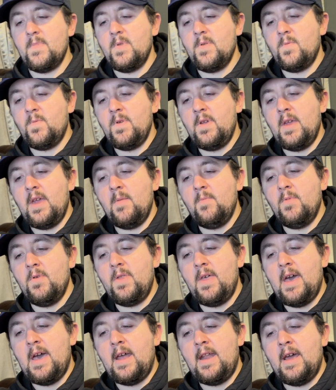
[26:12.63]
We hammer
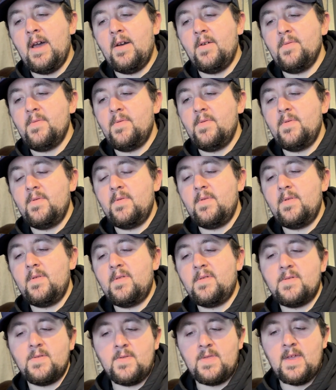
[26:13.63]
that out
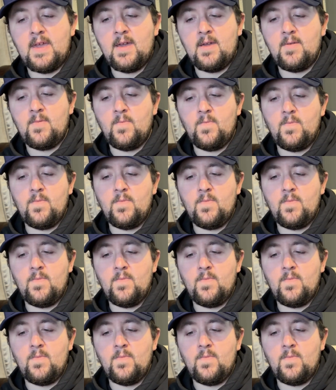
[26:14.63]
so that